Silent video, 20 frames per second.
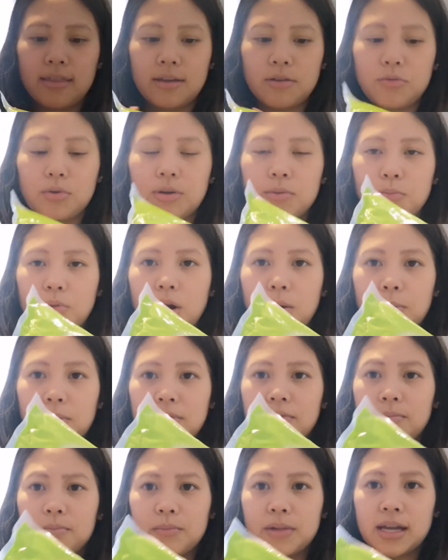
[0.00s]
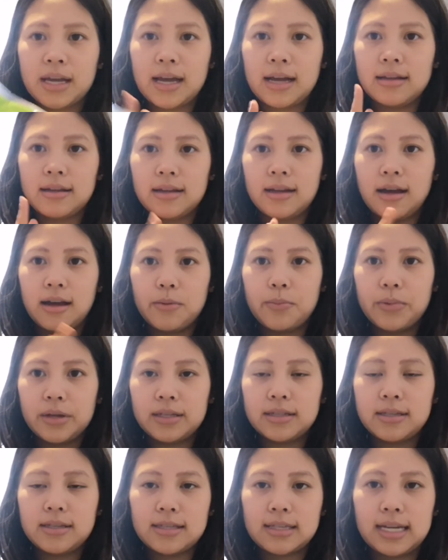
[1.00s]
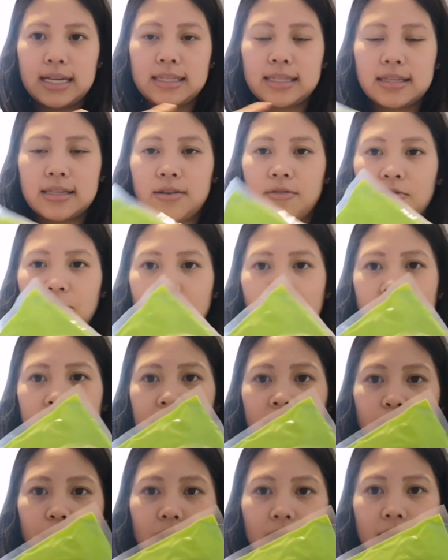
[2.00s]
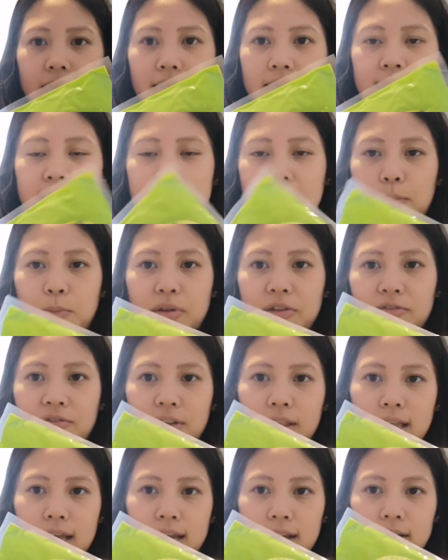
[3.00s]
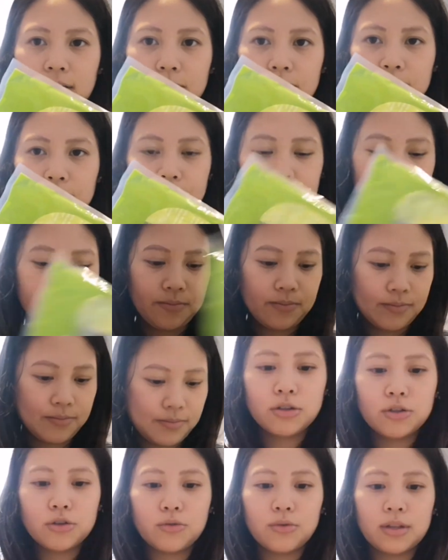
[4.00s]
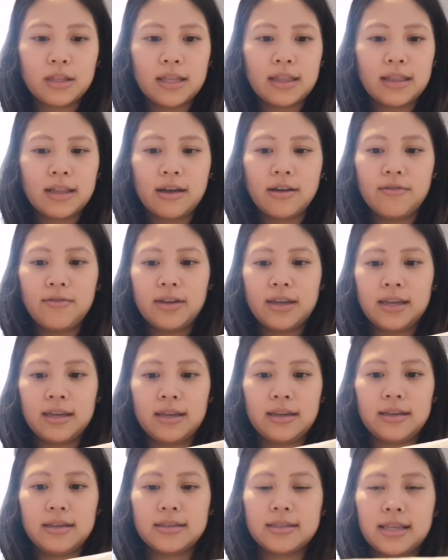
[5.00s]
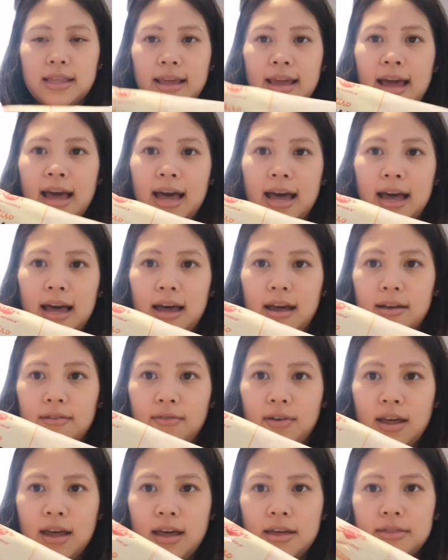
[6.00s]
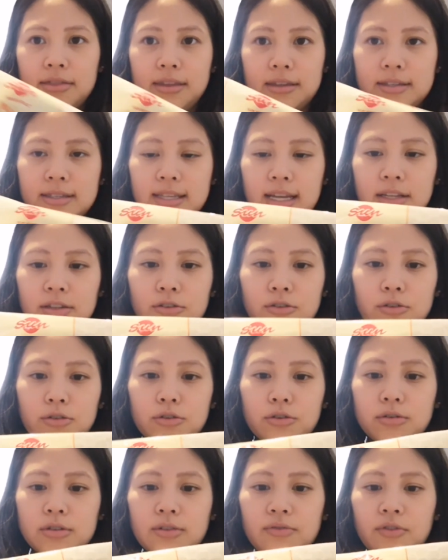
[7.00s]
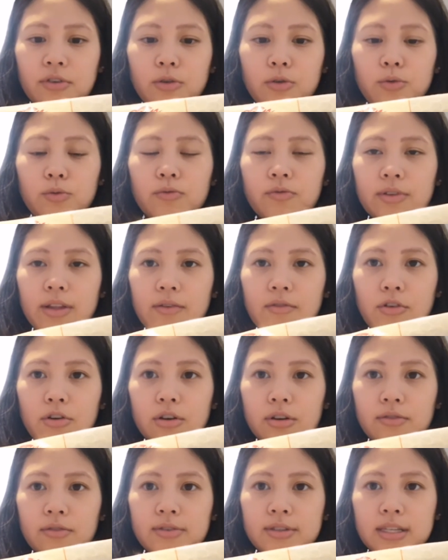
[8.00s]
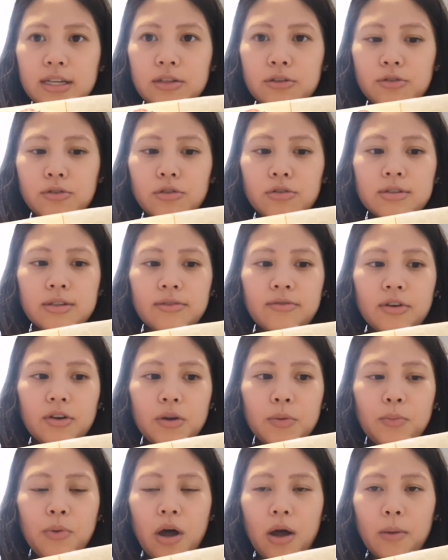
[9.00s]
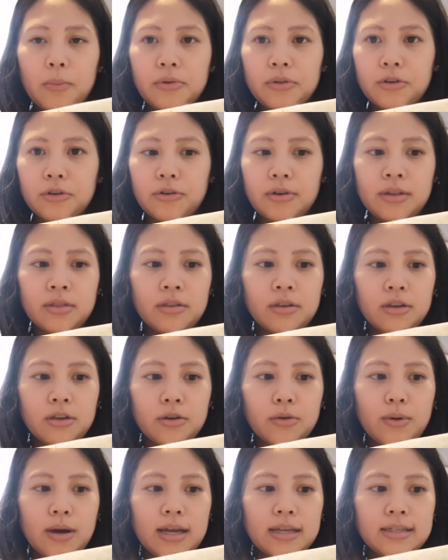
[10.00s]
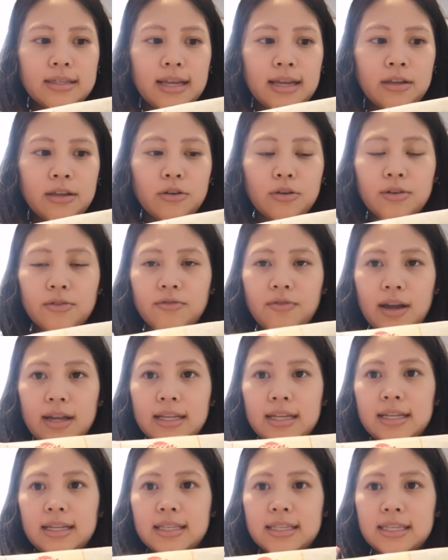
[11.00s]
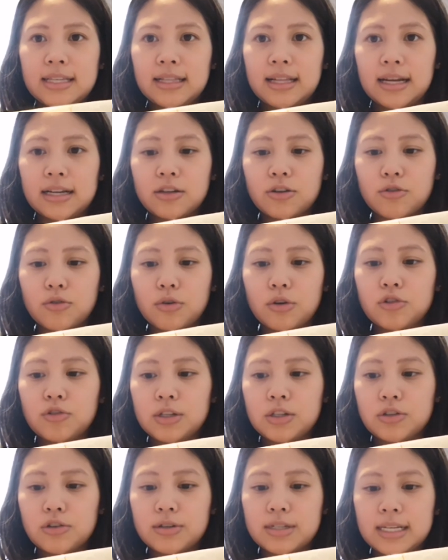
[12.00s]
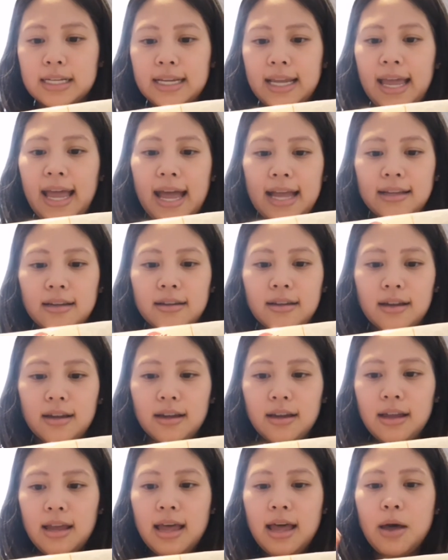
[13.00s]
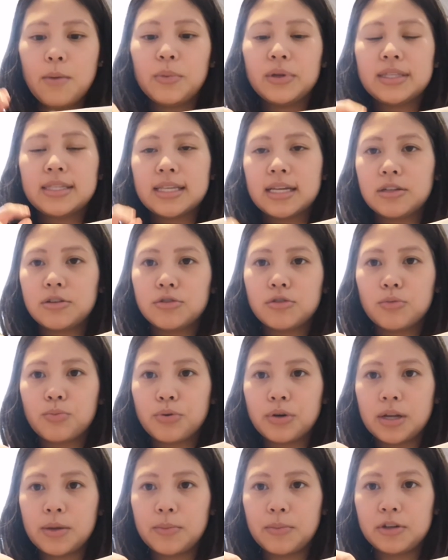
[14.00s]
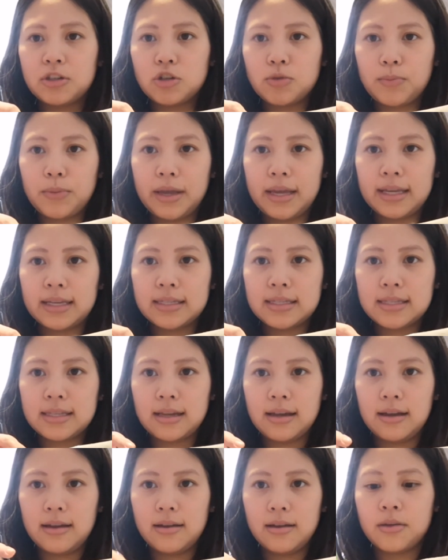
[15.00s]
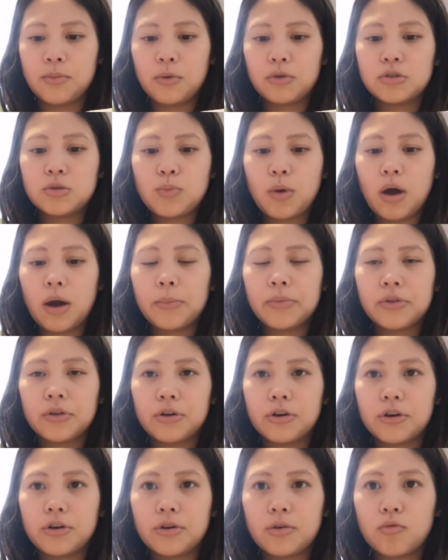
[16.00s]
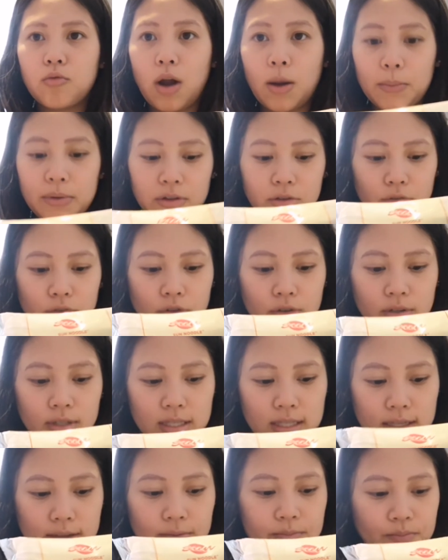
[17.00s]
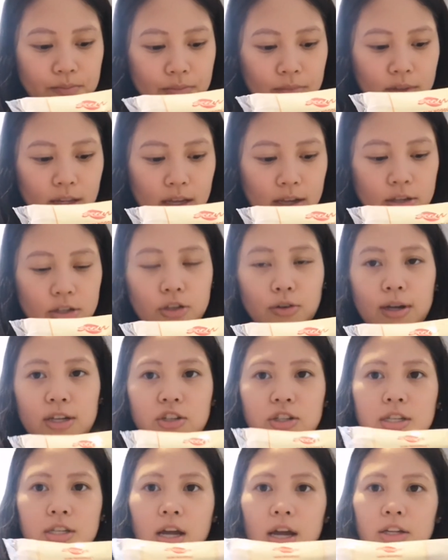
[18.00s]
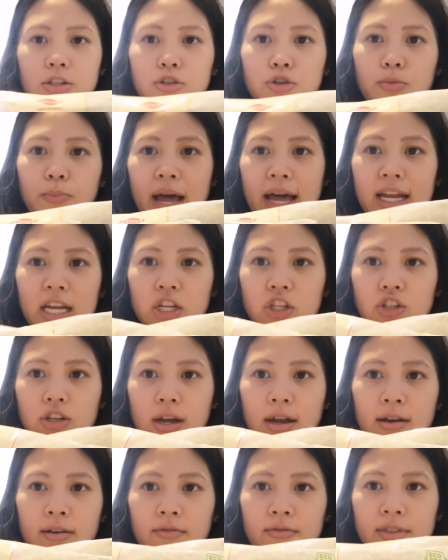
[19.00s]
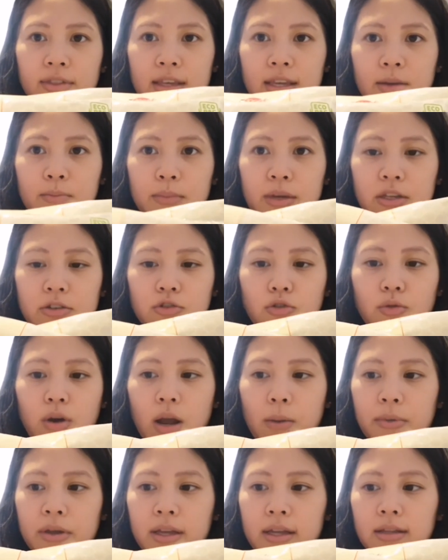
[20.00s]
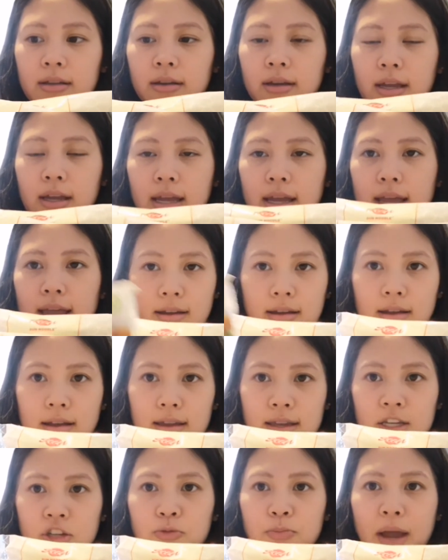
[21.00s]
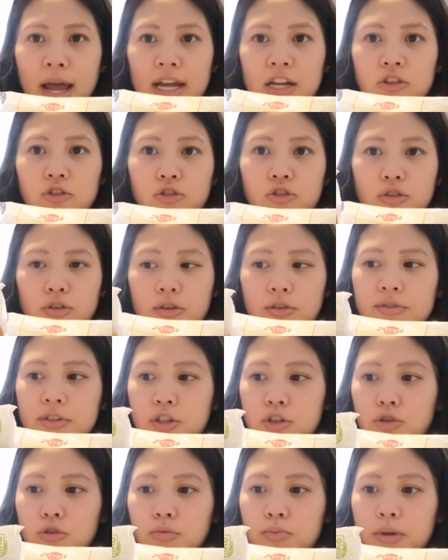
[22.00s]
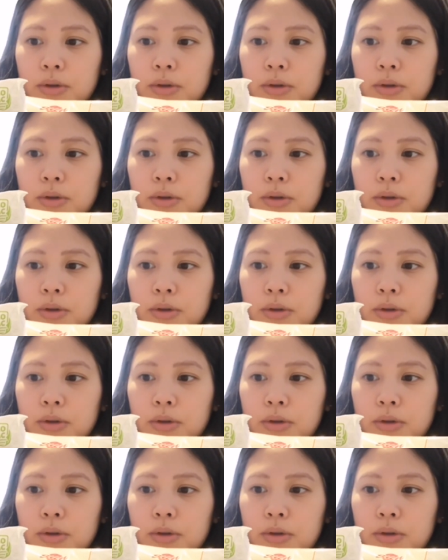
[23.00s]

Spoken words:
think we can probably cut it up into slices and fry it up like a salmon fillet. Also really love is they have the Sun noodles. If you've never heard of Sun noodles, they're very popular in the US and you can find it in select grocery stores in Canada. But Sun noodle pretty much makes the most popular ramen noodles. So I just got 2 packages of the miso ramen. Each package serves 2